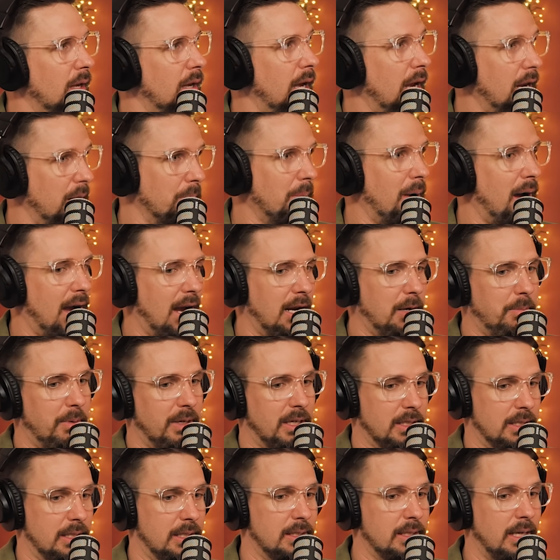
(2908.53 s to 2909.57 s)
in mind,
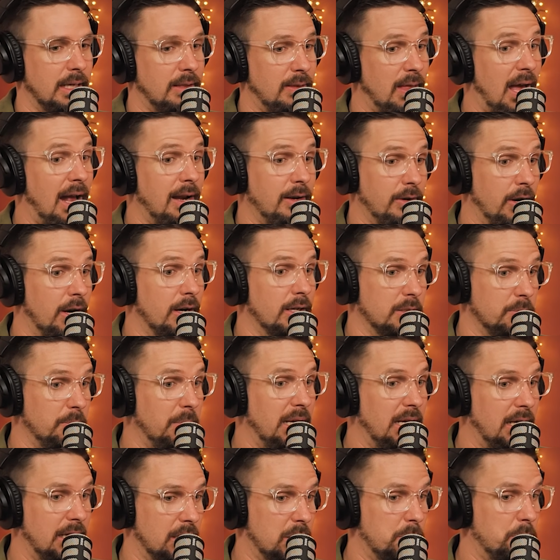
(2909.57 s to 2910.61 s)
because it's like that does
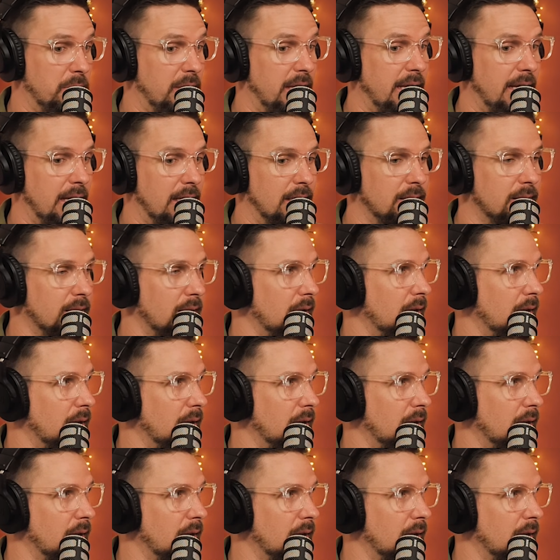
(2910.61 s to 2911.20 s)
mean it's planned.